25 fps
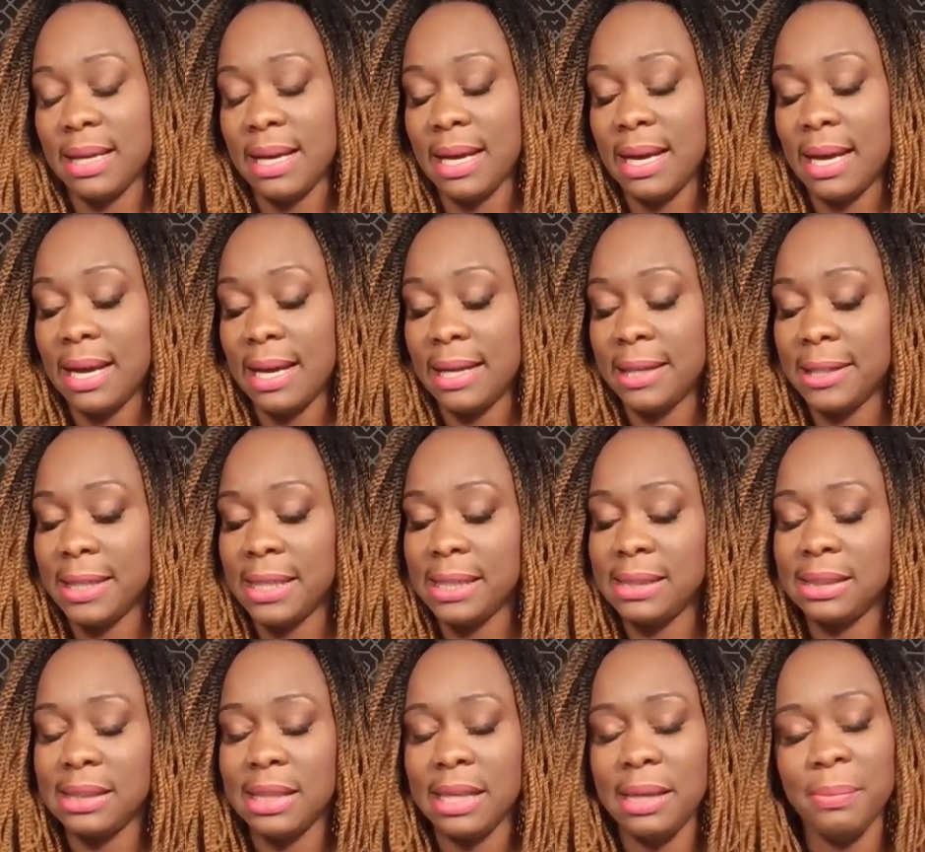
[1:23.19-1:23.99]
And
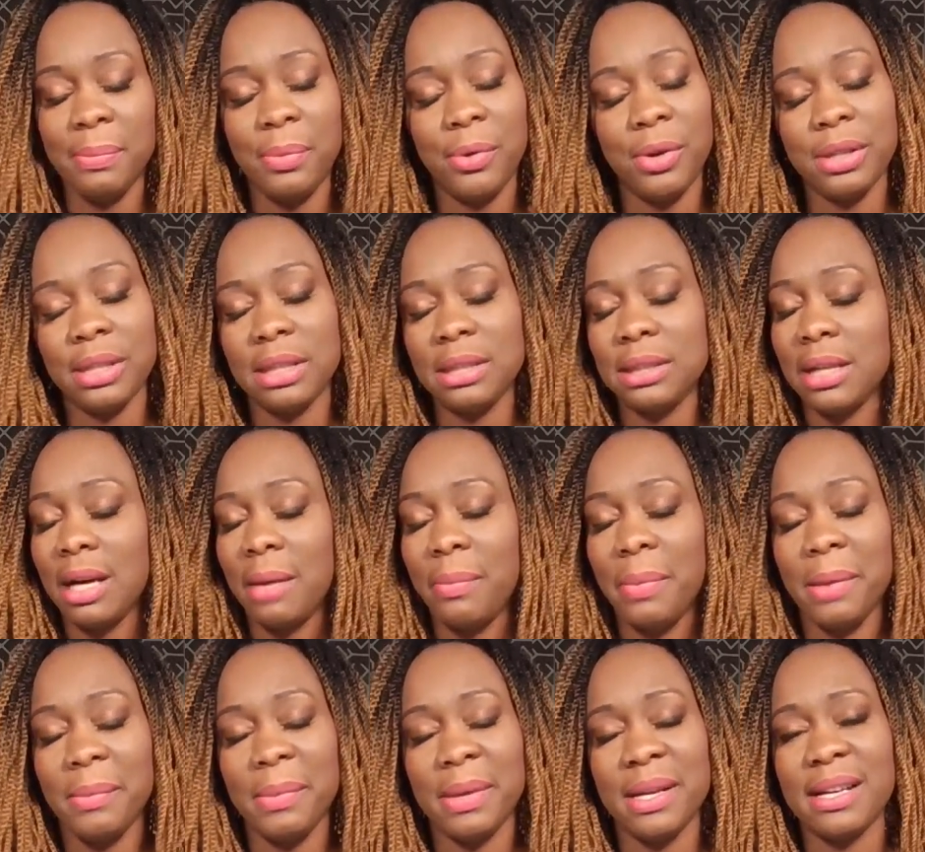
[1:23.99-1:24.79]
it's an important
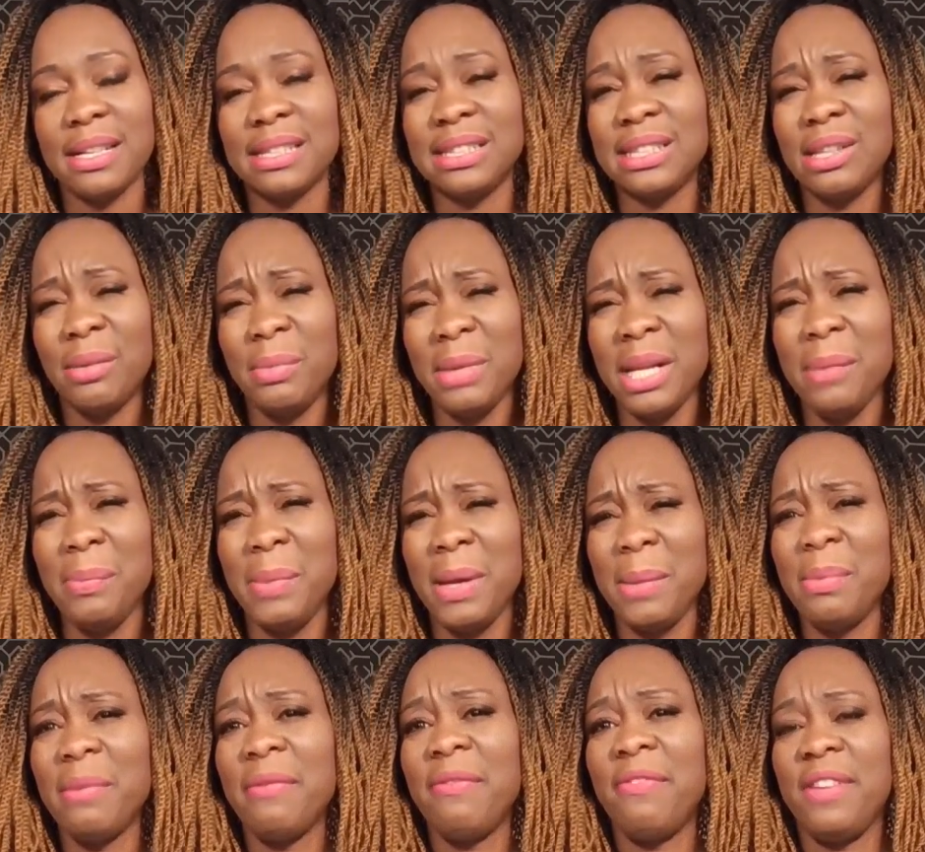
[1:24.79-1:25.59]
topic because so many
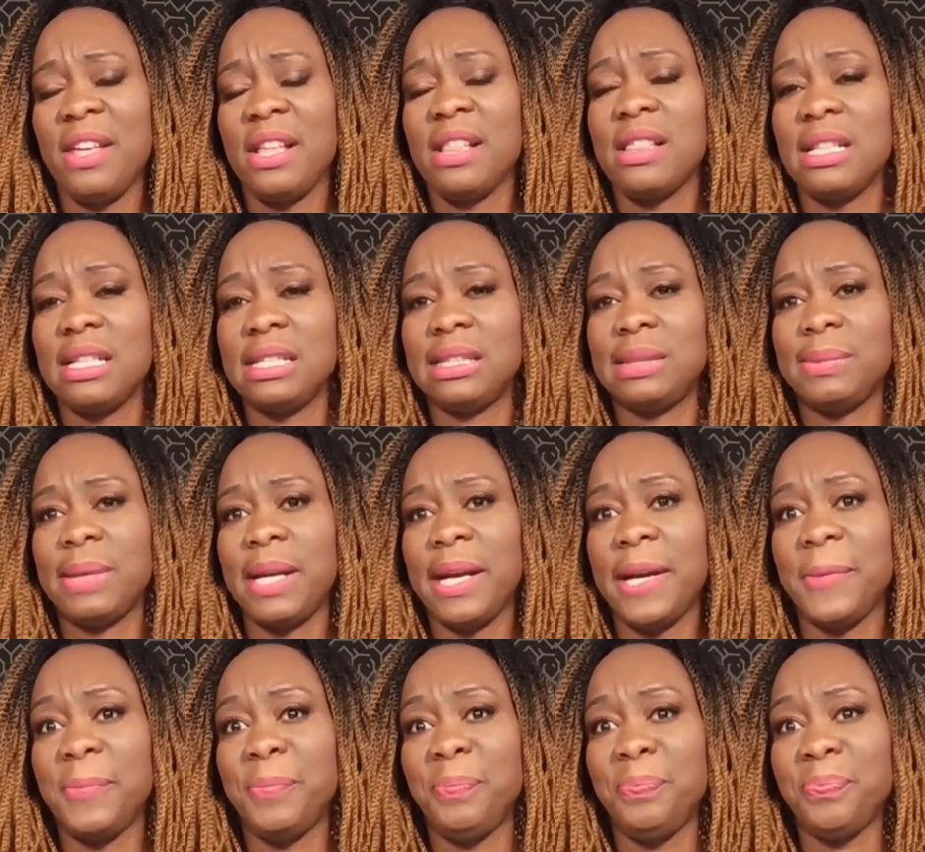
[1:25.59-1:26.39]
people feel this
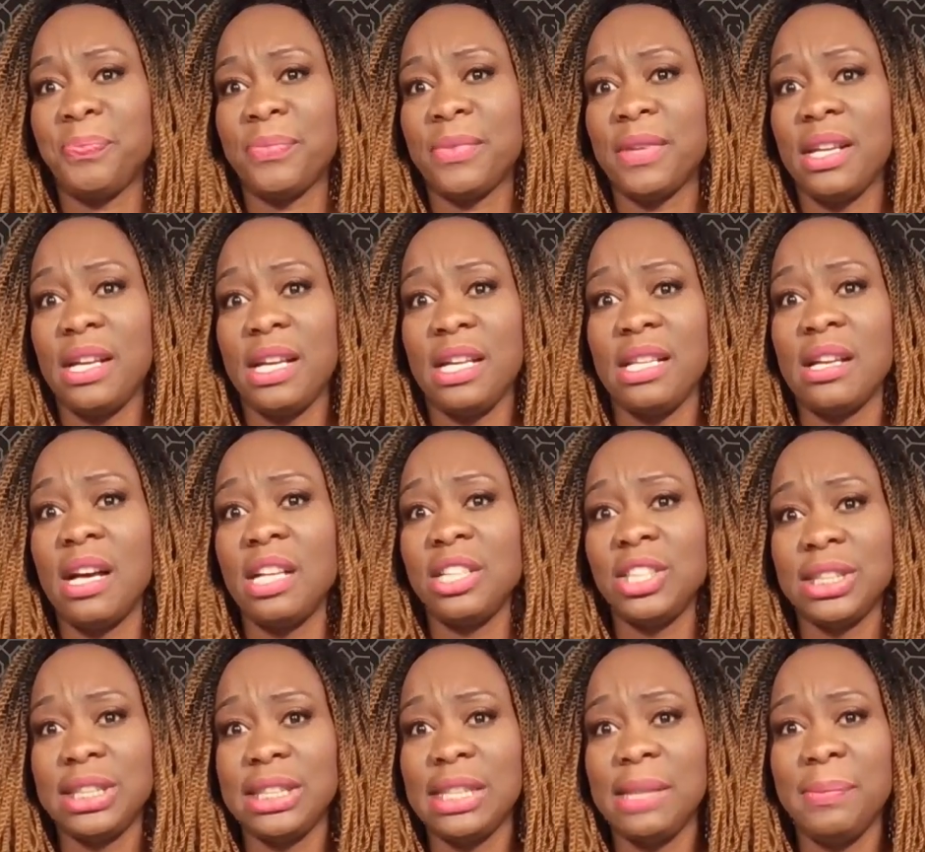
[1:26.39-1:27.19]
way, and
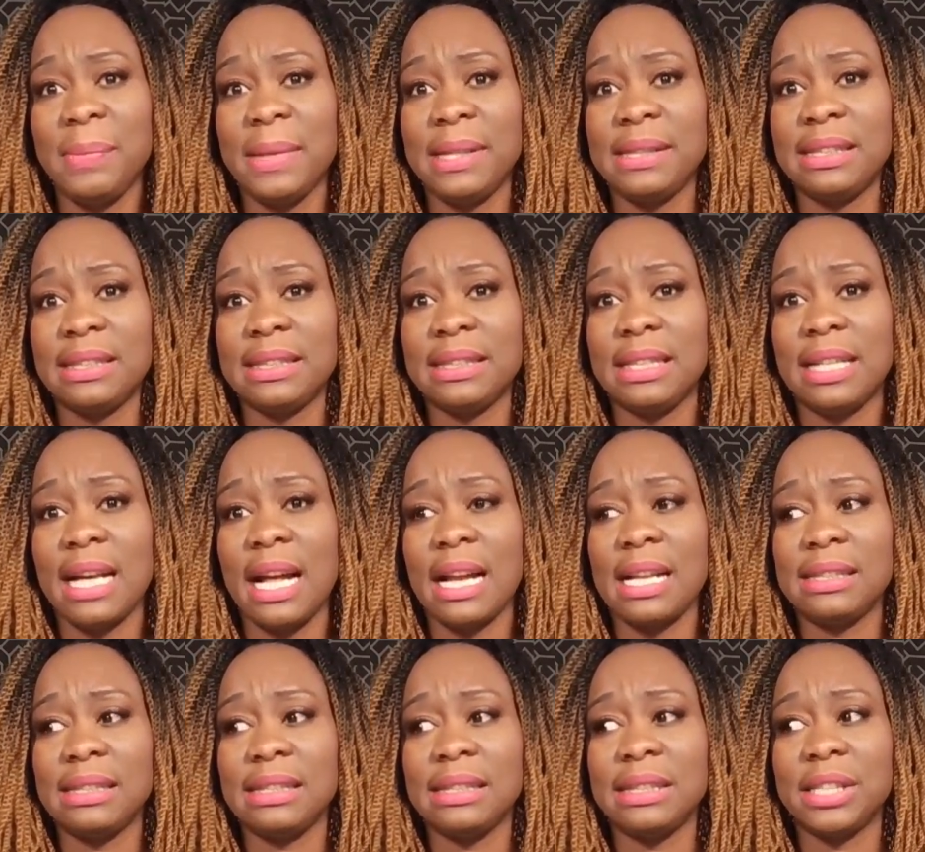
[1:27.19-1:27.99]
not just in business
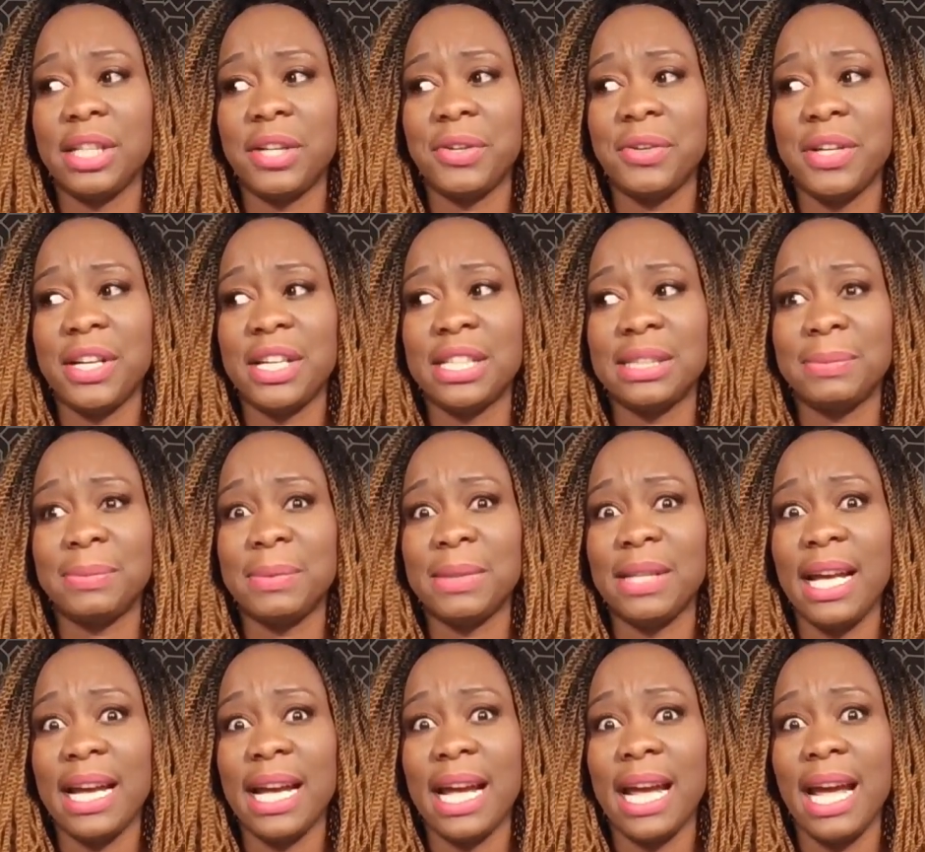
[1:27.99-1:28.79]
analysis careers,
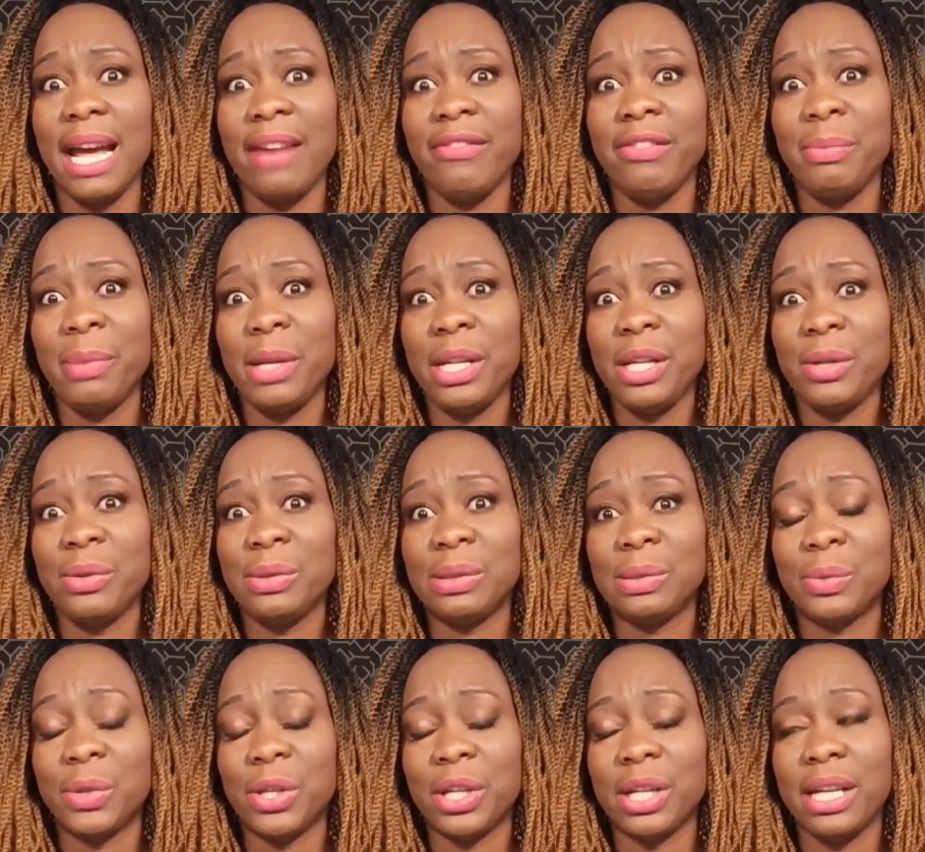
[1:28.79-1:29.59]
but like everybody
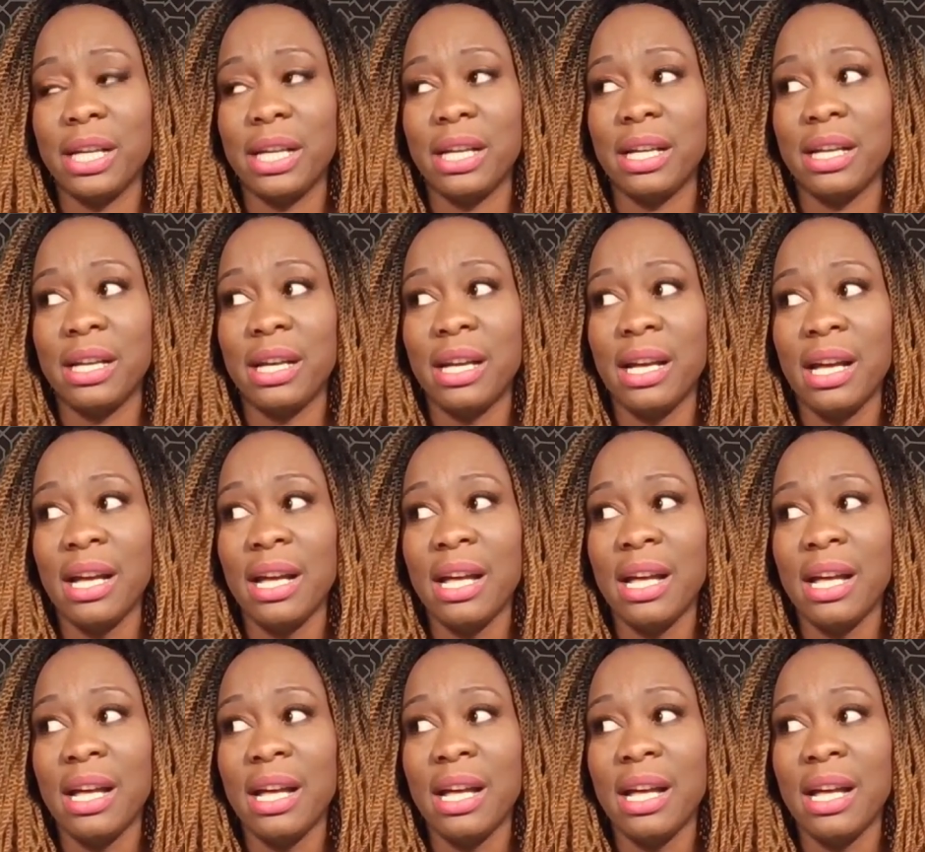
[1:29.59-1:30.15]
who's working